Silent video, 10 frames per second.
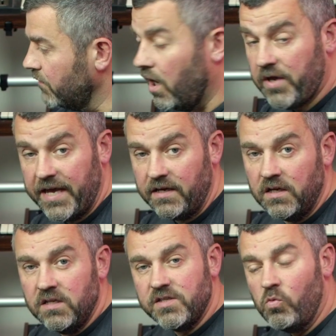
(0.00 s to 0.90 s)
Okay,
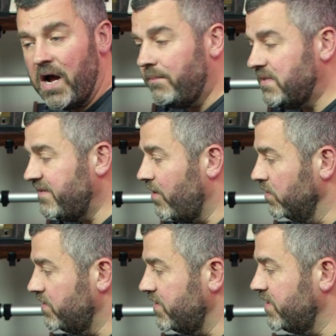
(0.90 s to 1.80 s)
so what happens if I
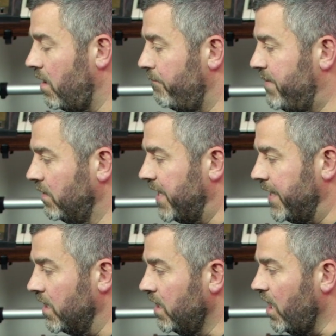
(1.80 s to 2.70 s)
want to start
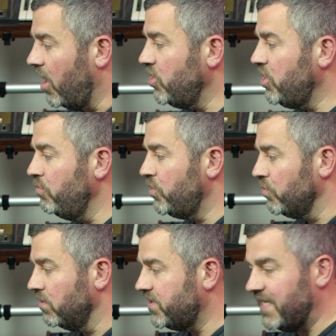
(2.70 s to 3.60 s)
building
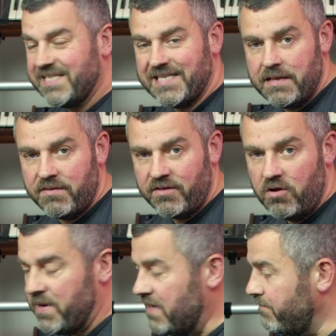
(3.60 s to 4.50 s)
unusual 16th
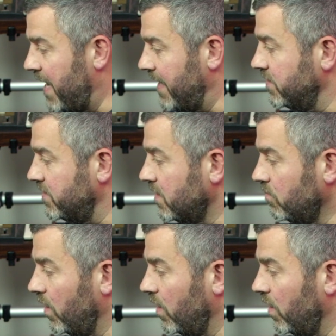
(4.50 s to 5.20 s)
note beat patterns?